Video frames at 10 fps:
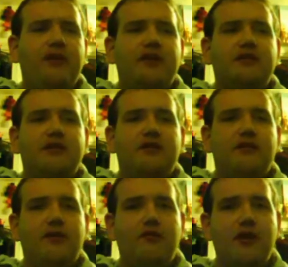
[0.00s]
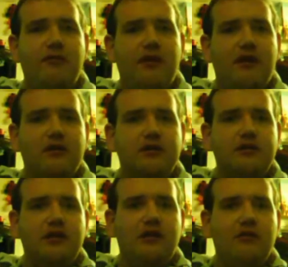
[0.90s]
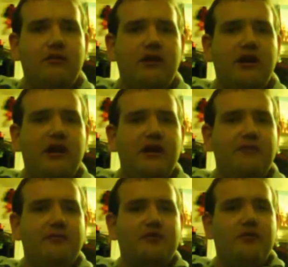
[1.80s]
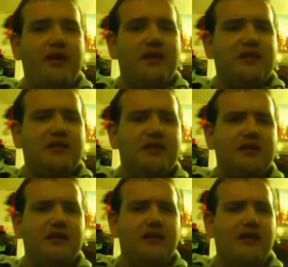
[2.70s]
But women are so kind and sweet,